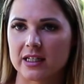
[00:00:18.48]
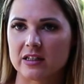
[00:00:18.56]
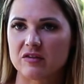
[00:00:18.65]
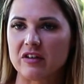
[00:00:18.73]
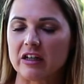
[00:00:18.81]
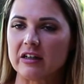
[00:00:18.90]
it
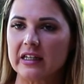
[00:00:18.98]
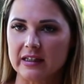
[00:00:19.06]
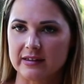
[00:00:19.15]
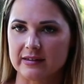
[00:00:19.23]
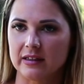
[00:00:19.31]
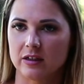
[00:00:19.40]
is very
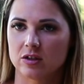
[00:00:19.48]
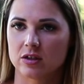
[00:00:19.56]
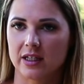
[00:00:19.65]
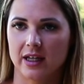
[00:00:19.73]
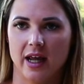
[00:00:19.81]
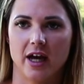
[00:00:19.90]
easy to
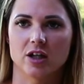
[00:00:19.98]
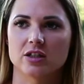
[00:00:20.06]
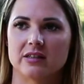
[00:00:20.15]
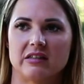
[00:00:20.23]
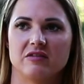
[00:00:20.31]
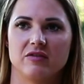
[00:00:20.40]
get
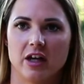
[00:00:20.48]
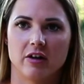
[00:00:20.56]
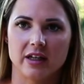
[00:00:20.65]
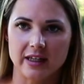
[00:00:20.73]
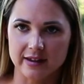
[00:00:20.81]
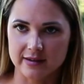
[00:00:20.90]
anxious, it's very
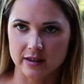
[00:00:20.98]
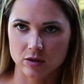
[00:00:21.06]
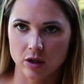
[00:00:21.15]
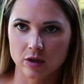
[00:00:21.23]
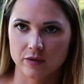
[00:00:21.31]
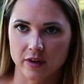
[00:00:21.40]
easy to
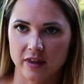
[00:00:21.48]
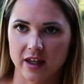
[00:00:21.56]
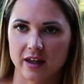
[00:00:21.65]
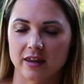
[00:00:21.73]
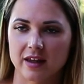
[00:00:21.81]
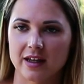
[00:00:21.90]

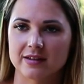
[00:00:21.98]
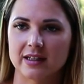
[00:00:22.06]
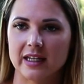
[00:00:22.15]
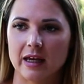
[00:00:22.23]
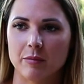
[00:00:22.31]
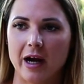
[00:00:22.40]
overthink things and get